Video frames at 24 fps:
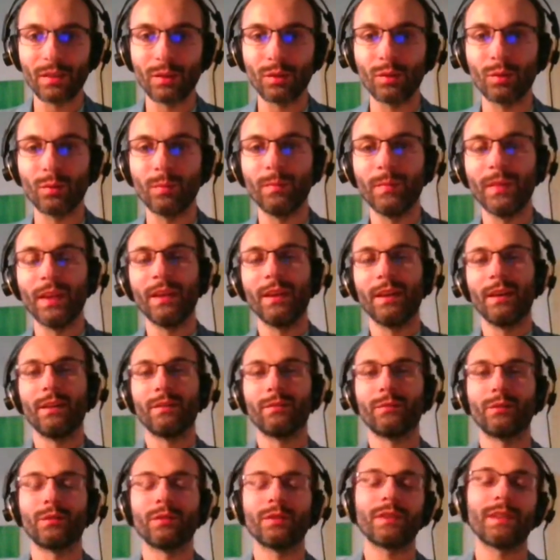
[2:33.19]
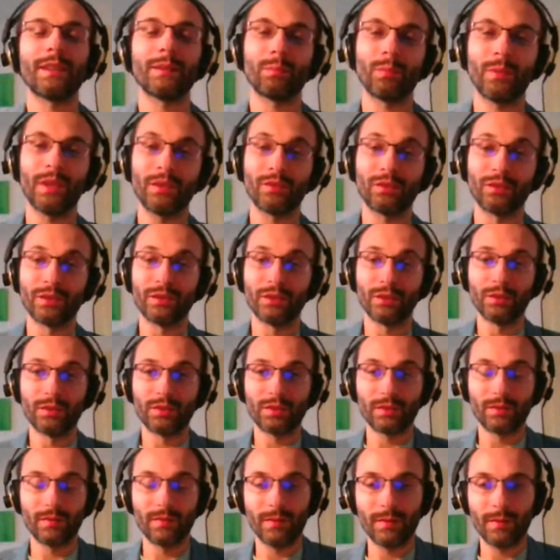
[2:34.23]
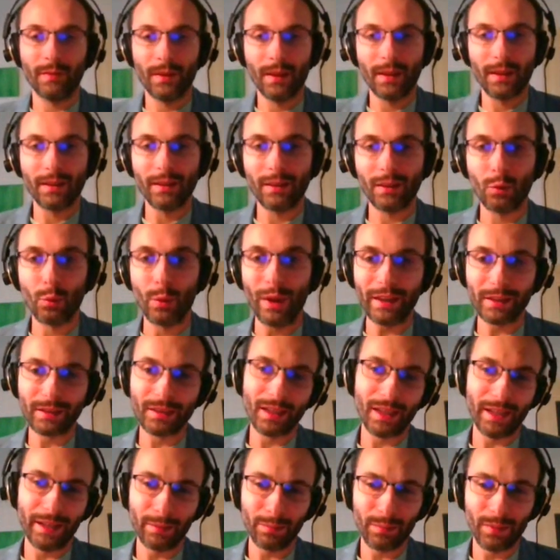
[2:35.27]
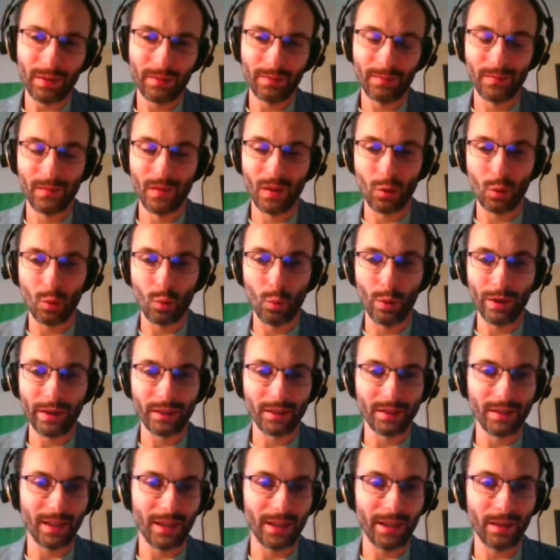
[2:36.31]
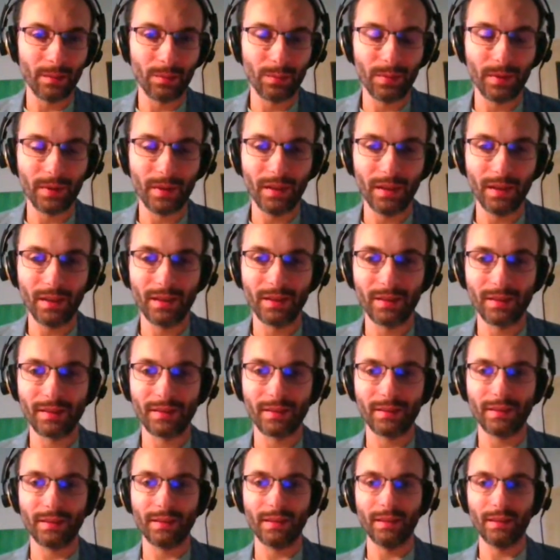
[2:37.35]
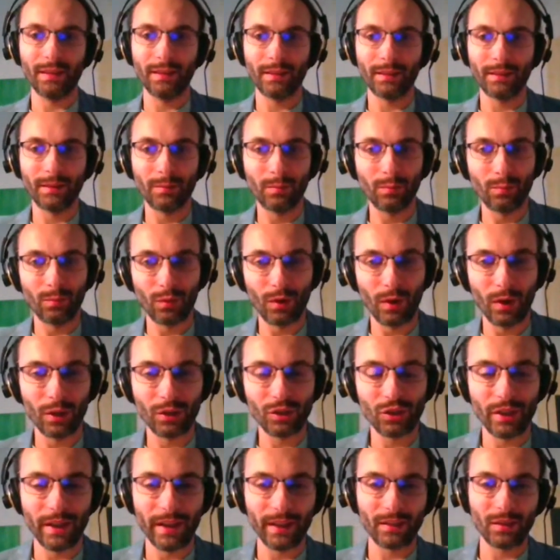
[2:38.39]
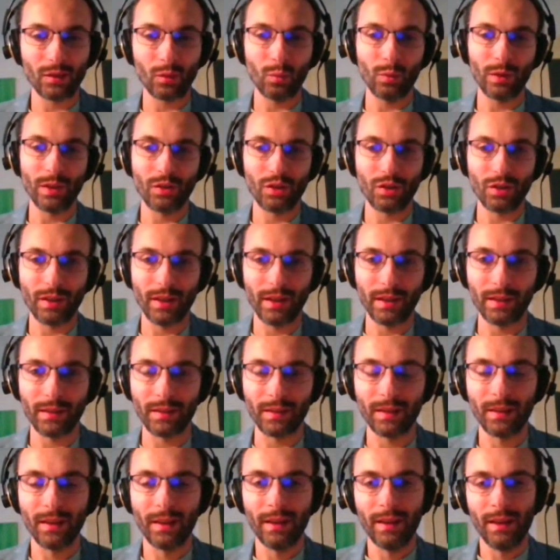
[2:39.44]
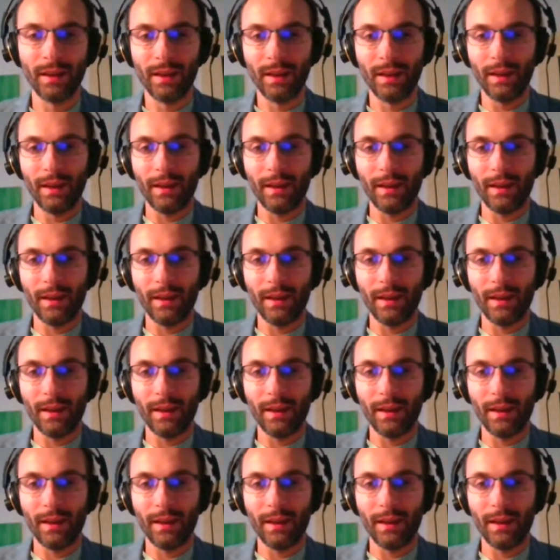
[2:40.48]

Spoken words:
So first, let me introduce Quicktype. Quicktype is a project which can